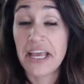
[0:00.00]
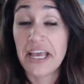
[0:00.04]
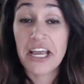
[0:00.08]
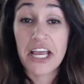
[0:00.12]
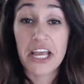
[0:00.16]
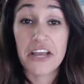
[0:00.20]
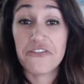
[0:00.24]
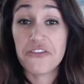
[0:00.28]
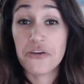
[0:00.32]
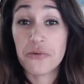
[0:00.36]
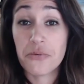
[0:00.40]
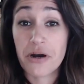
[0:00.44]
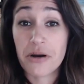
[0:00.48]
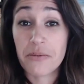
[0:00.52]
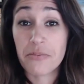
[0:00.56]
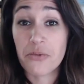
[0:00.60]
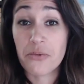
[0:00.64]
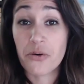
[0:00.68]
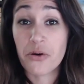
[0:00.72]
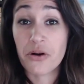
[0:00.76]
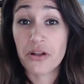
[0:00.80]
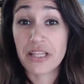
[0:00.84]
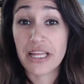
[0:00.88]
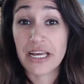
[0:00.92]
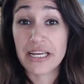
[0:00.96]
If you want
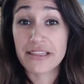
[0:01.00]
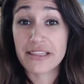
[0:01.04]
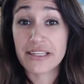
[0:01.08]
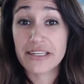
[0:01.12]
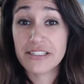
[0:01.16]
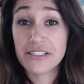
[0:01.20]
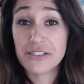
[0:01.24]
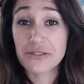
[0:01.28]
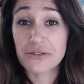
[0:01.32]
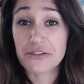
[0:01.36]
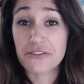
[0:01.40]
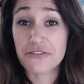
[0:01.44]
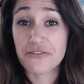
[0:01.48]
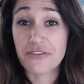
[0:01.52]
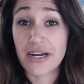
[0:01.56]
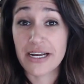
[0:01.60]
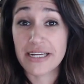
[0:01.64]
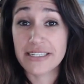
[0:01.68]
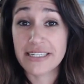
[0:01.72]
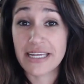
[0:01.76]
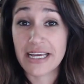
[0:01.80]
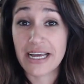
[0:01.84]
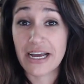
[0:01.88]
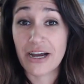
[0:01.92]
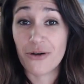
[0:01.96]
more like this or to
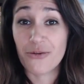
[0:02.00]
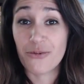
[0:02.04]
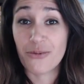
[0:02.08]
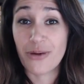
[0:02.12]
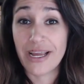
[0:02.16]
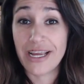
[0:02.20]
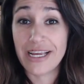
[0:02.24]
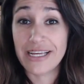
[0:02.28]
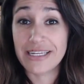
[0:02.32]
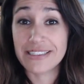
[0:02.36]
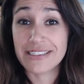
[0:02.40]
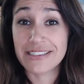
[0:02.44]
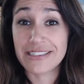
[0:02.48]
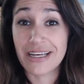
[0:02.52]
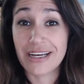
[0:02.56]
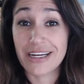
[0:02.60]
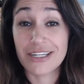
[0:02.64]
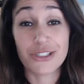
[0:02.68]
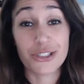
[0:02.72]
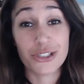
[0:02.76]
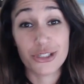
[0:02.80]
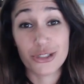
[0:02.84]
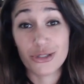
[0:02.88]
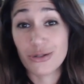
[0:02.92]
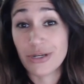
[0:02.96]
find out ways
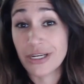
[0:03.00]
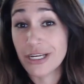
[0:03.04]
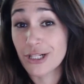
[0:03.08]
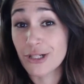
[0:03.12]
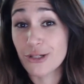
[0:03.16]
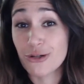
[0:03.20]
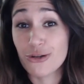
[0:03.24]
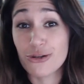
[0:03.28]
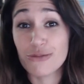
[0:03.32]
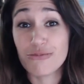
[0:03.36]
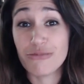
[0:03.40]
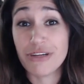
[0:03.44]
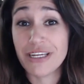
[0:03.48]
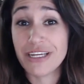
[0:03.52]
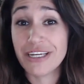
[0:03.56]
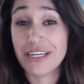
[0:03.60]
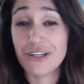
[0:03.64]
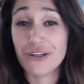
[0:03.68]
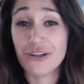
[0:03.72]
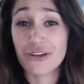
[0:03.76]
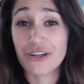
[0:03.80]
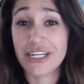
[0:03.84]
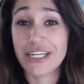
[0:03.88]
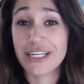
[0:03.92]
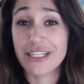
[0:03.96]
to include me in
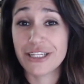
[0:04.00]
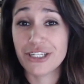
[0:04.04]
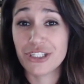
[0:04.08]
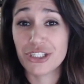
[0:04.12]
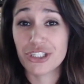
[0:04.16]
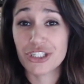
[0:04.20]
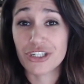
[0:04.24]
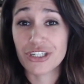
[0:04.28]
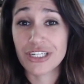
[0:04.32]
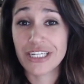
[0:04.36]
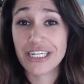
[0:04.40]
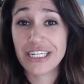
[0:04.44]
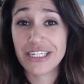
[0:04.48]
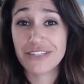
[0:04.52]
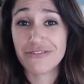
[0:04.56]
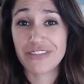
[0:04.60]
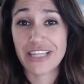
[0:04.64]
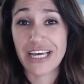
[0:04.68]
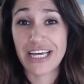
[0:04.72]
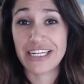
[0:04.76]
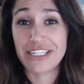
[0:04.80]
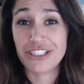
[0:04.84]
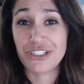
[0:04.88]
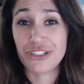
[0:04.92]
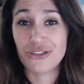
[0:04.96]
your healing journey, if
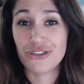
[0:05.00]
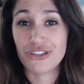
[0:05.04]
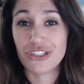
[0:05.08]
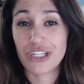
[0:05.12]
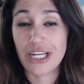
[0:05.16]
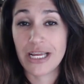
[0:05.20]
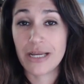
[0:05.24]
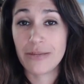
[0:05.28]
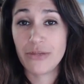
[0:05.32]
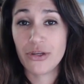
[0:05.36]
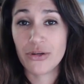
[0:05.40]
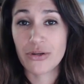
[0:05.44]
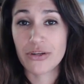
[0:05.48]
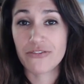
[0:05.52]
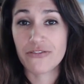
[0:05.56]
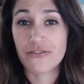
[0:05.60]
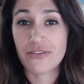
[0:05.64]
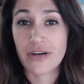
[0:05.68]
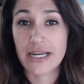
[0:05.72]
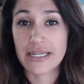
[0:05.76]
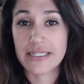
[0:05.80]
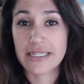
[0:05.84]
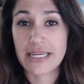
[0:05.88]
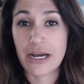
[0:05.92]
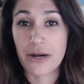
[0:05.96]
that is your jam, you can
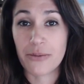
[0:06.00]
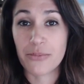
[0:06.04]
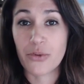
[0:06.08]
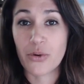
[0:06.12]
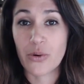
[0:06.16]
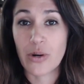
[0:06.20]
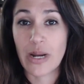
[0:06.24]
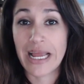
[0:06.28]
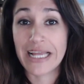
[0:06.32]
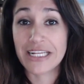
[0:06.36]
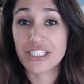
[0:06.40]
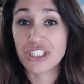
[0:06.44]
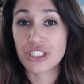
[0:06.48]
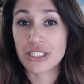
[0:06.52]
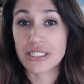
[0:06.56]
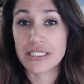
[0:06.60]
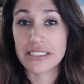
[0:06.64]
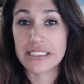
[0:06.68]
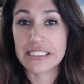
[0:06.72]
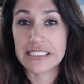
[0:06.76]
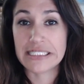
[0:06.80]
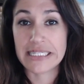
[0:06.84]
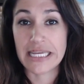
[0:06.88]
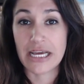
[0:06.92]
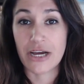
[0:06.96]
find out more at
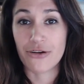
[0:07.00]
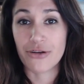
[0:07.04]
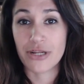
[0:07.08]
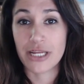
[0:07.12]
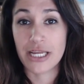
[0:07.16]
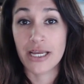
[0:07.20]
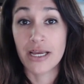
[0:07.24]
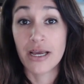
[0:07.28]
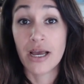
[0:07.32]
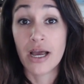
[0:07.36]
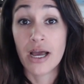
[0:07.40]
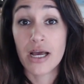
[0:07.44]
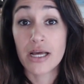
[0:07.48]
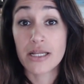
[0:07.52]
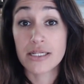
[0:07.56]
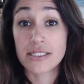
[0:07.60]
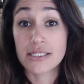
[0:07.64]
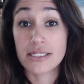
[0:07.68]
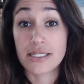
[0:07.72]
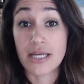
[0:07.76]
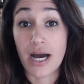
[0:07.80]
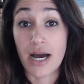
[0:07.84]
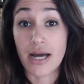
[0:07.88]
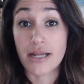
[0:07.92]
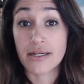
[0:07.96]

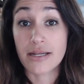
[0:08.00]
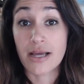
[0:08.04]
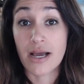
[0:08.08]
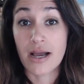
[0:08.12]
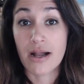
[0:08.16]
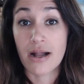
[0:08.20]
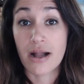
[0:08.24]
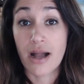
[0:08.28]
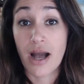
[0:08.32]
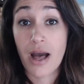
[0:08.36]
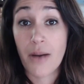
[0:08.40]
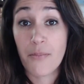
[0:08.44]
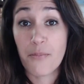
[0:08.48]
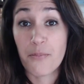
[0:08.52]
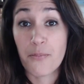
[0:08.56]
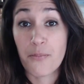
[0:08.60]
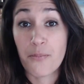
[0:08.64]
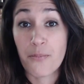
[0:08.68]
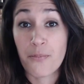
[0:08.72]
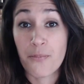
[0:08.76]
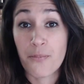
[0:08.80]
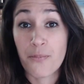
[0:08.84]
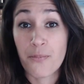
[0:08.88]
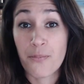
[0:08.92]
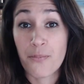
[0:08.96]
jacedowney.com.
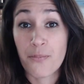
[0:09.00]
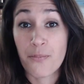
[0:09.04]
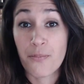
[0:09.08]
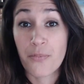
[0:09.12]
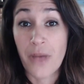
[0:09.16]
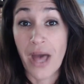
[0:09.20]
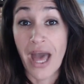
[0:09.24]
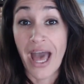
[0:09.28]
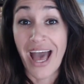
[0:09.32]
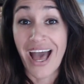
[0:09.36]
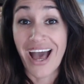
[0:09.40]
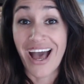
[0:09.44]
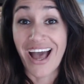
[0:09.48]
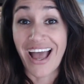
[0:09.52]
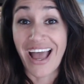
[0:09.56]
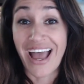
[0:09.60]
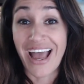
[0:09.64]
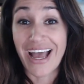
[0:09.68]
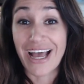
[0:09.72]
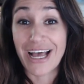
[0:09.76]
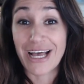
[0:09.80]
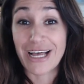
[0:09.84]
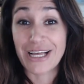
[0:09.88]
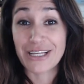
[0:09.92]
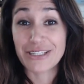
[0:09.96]

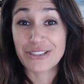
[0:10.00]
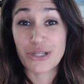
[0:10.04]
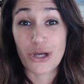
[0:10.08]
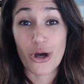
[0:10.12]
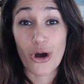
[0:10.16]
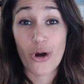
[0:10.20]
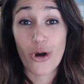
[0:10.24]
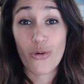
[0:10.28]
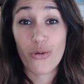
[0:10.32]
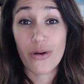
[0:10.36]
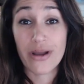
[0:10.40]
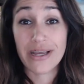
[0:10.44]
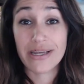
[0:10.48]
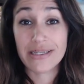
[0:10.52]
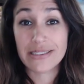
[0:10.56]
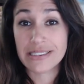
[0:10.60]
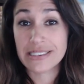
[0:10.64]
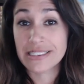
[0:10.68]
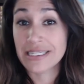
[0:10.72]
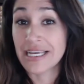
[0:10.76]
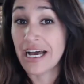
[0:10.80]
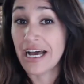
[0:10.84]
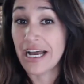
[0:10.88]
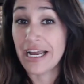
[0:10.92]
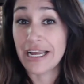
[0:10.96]
As always,
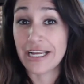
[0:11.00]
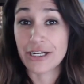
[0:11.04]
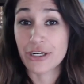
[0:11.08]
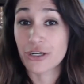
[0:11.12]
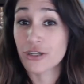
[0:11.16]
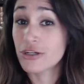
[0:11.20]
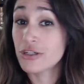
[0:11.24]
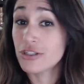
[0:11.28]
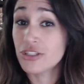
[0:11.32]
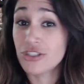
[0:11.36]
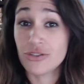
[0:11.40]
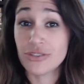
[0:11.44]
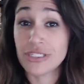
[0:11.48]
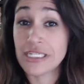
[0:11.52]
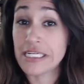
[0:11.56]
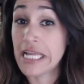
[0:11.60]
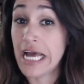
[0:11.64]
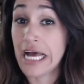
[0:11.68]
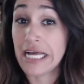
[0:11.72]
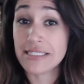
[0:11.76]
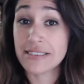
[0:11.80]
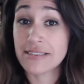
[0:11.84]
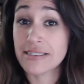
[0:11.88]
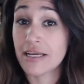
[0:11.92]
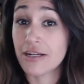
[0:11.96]
I encourage you to
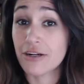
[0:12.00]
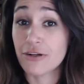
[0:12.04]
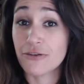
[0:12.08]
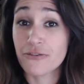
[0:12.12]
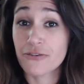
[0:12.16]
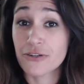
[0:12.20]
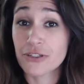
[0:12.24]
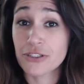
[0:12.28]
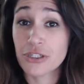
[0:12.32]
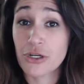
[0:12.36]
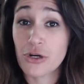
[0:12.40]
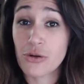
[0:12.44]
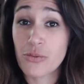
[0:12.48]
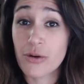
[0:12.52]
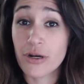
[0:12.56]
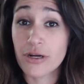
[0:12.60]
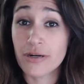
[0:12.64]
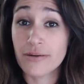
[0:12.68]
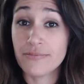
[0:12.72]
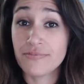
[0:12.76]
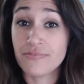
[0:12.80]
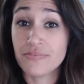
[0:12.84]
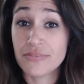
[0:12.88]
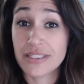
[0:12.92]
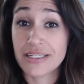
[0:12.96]
not settle for
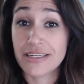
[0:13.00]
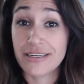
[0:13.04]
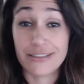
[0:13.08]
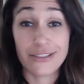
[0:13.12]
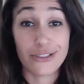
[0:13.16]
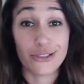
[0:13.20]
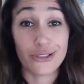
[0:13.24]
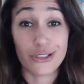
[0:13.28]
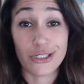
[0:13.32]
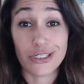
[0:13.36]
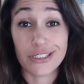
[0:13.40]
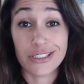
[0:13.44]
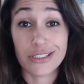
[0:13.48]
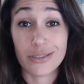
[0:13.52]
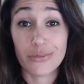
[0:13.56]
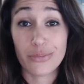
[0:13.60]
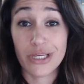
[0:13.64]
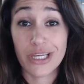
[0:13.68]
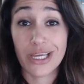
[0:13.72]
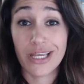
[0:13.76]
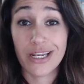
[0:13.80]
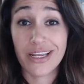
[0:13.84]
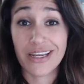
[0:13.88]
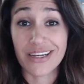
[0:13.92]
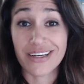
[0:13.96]
sober. It's just the
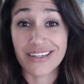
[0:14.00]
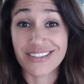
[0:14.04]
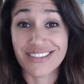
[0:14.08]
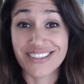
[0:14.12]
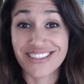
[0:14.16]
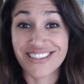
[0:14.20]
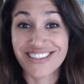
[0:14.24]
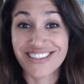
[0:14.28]
beginning.